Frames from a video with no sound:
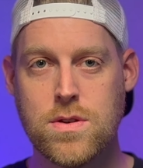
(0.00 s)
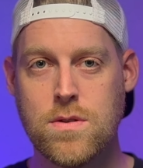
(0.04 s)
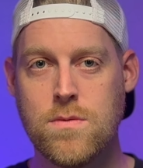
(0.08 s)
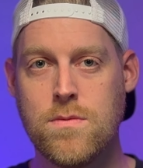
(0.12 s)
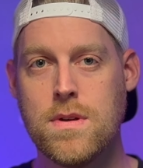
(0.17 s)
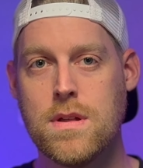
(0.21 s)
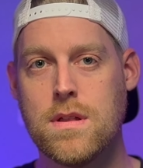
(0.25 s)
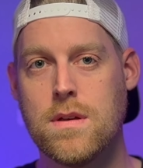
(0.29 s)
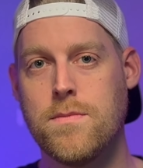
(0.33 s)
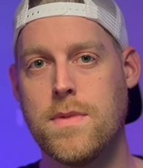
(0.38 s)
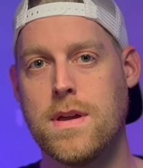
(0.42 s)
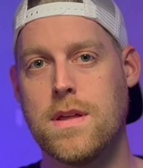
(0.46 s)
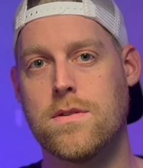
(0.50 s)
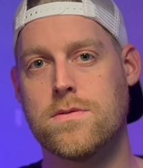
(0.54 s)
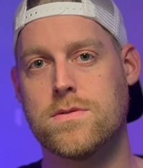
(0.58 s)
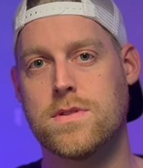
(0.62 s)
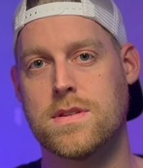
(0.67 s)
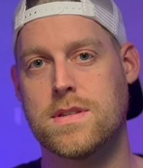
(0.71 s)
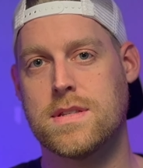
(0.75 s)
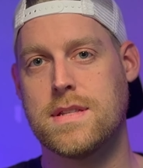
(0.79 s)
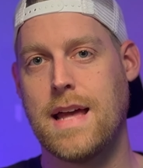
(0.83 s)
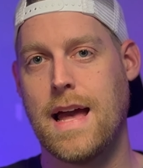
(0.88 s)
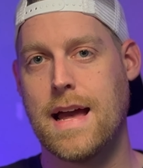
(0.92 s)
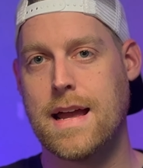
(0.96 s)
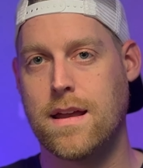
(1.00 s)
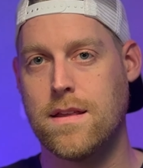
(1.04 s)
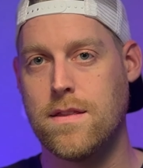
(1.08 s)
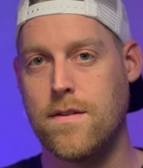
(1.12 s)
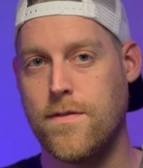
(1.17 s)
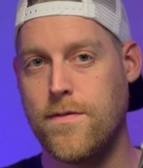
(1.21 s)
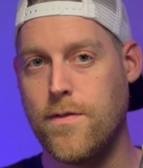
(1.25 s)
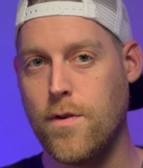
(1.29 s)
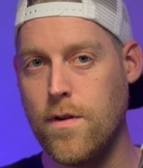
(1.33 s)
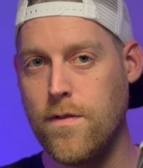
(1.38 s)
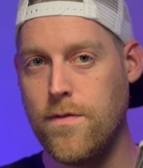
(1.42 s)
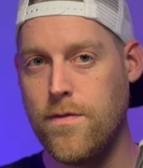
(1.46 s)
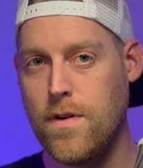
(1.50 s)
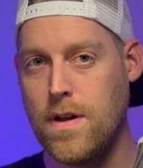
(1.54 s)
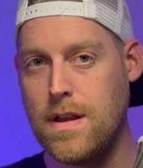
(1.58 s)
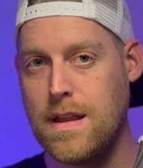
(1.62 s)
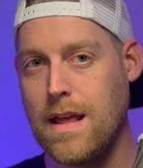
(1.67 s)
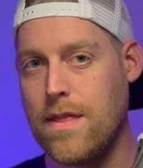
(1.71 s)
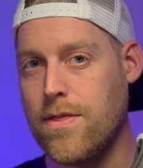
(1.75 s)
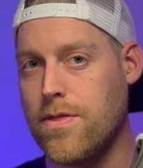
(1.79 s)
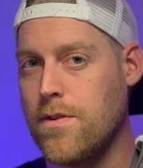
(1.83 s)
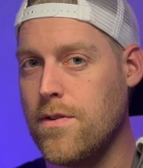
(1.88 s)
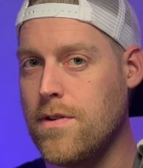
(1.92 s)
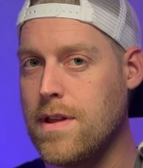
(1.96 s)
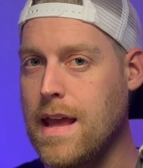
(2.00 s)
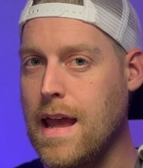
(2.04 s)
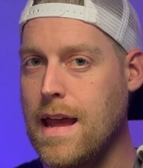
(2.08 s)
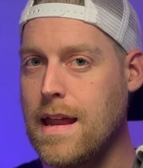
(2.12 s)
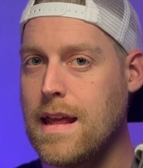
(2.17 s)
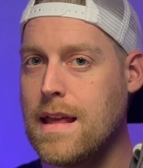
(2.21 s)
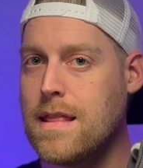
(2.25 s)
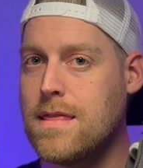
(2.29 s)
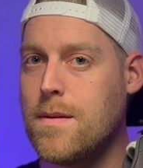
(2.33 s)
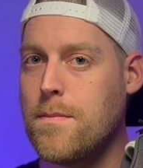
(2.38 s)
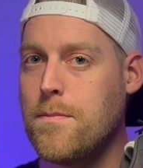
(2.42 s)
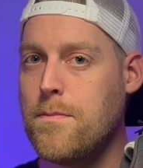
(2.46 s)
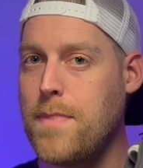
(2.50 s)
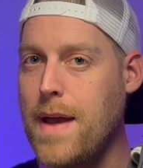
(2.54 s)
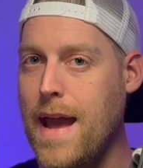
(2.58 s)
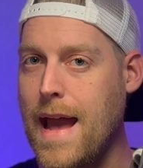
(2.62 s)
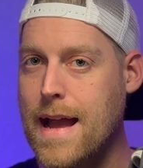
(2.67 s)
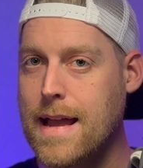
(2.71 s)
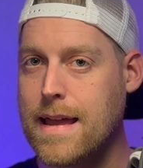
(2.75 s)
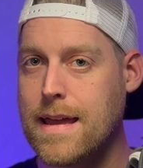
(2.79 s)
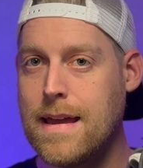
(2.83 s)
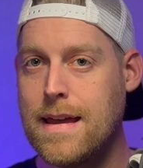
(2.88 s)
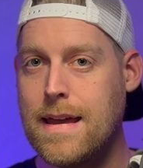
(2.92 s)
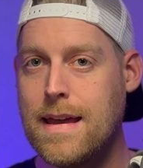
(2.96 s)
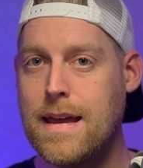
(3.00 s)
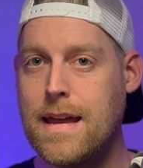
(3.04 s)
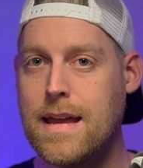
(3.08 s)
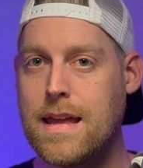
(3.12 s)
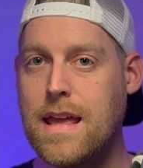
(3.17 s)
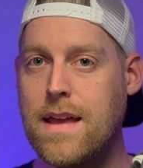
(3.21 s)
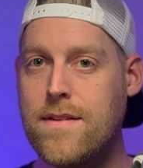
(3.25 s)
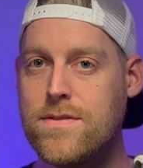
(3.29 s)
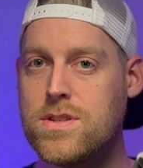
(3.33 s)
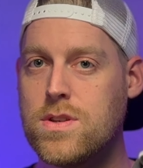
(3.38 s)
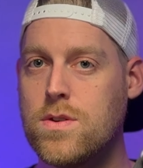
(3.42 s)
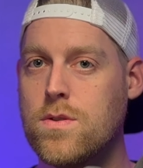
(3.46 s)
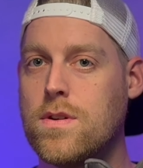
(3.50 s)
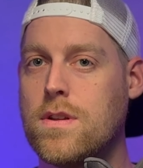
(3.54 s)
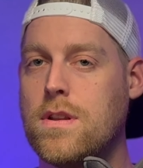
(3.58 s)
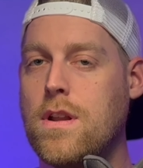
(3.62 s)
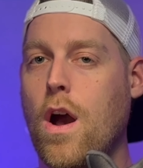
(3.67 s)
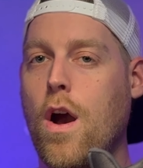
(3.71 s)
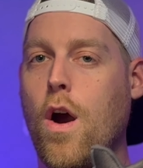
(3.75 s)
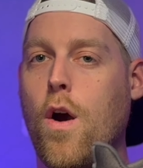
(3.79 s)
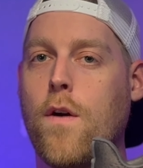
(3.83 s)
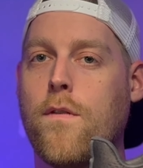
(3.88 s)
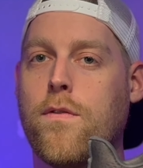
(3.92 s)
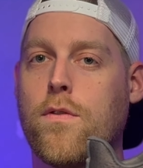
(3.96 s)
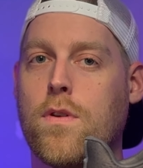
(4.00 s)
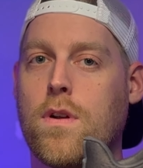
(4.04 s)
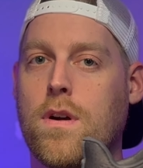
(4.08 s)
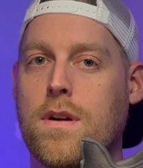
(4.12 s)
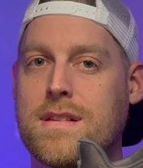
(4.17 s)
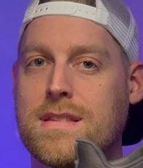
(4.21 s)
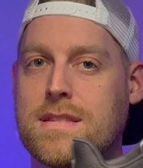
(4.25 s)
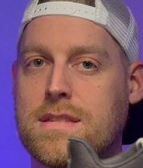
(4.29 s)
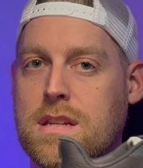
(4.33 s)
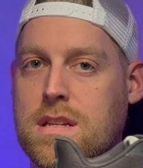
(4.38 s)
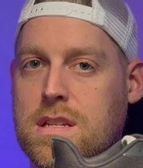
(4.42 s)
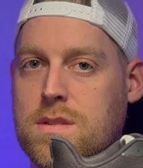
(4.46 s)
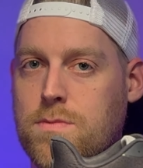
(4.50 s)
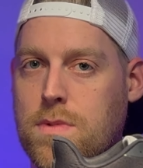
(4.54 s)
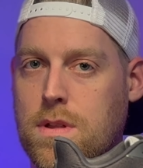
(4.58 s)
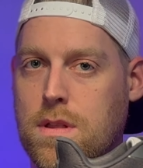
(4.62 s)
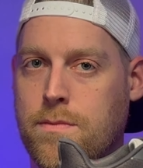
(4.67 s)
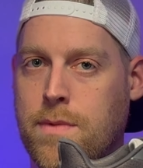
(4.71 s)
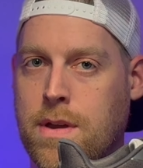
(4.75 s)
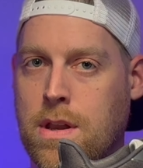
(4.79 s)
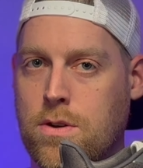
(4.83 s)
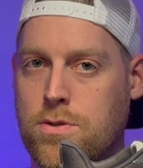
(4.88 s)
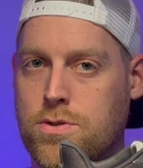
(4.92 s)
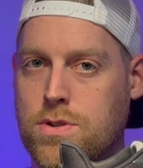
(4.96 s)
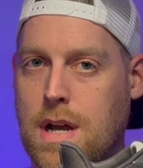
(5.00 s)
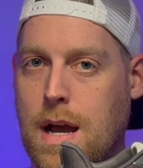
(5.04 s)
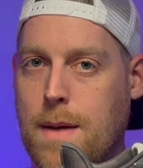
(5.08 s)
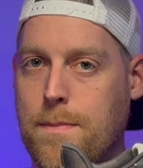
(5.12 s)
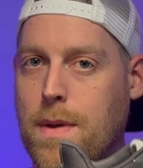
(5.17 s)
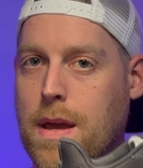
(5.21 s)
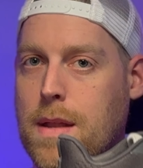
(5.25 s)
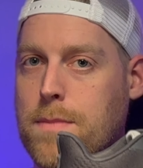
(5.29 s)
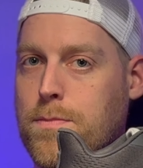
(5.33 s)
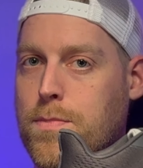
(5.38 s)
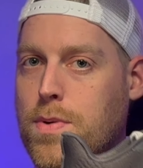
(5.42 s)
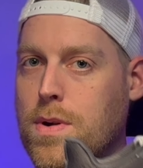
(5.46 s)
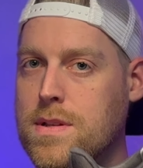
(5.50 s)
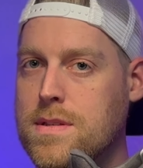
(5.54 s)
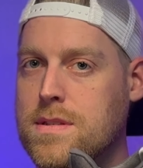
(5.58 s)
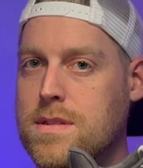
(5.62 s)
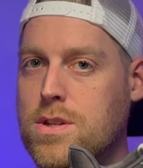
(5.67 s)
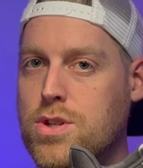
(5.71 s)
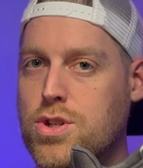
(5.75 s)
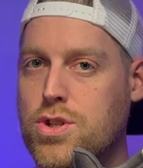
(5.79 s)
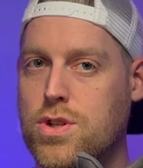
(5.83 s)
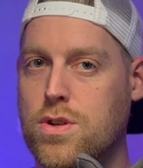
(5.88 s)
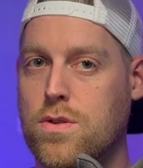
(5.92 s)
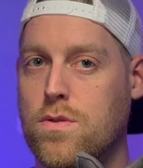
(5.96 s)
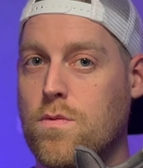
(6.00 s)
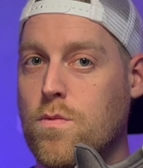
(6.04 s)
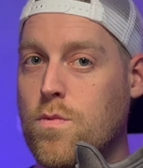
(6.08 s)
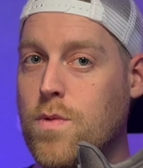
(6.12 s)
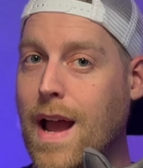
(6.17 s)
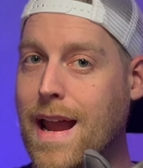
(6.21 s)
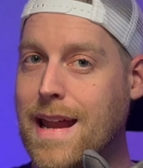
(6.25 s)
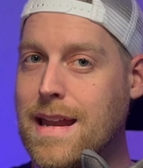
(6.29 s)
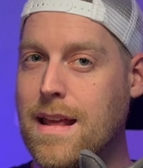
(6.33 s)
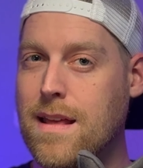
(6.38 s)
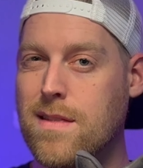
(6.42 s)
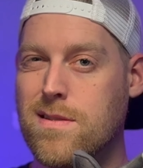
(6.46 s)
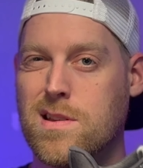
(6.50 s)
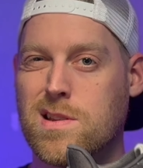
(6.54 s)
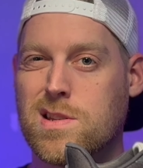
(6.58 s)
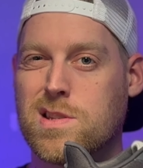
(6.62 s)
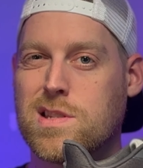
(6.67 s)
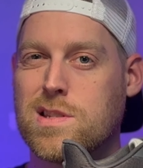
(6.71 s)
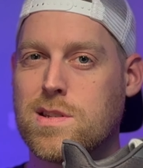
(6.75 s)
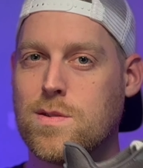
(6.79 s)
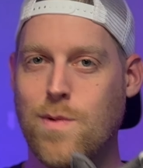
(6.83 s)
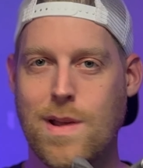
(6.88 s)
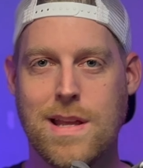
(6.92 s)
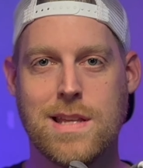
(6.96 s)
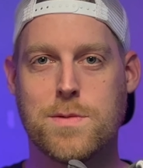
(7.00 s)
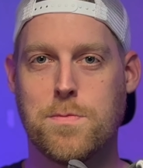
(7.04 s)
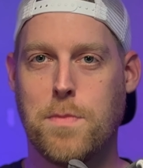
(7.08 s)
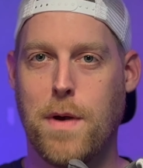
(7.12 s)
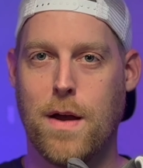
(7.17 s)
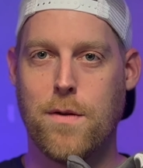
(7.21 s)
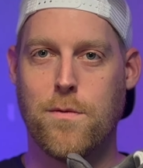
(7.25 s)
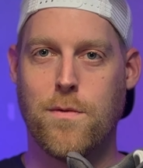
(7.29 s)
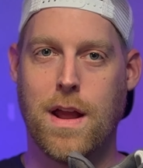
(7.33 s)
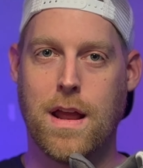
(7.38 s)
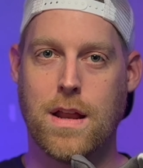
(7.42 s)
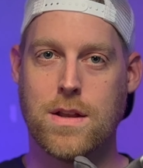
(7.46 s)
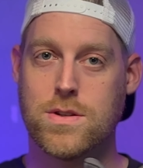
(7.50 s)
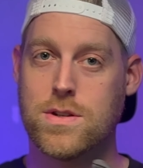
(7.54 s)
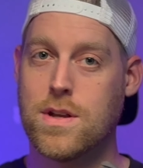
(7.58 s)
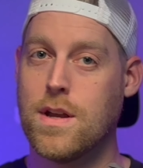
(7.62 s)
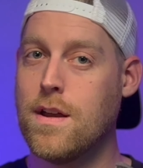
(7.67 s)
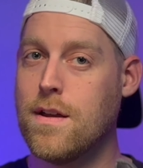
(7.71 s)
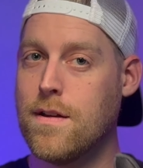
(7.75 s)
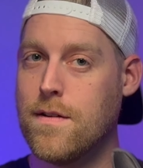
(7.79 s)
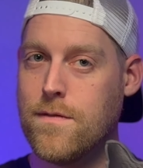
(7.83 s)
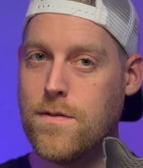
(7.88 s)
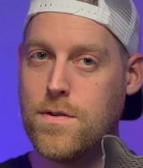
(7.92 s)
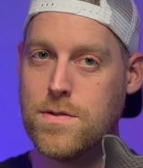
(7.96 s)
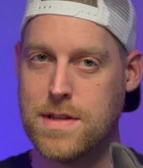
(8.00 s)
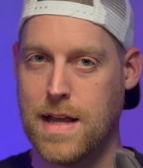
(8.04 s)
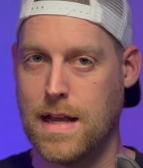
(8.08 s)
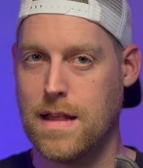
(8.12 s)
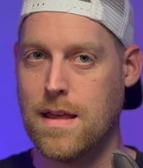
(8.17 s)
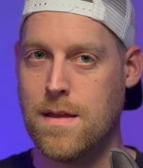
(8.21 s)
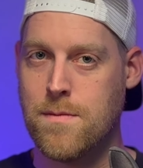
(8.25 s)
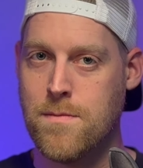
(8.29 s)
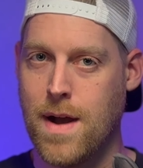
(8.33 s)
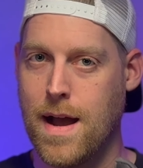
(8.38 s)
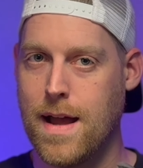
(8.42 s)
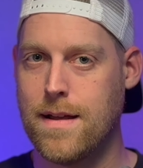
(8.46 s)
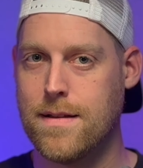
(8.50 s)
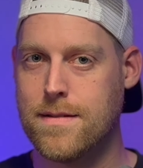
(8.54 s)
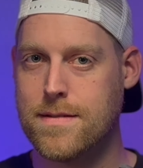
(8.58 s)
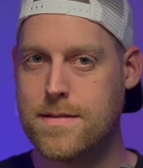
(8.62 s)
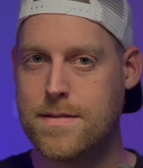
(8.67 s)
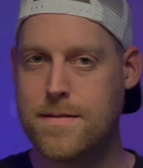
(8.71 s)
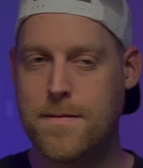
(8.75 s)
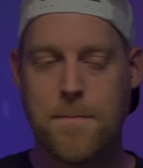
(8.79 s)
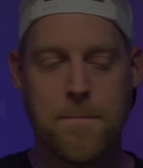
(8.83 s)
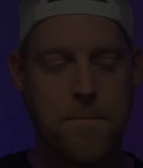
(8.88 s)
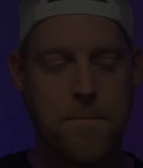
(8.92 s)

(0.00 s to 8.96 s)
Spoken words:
millimeters of stack in the forefoot and 38 in the back, gives you an overall 6 millimeter drop and puts the shoe right in the sweet spot range for daily miles.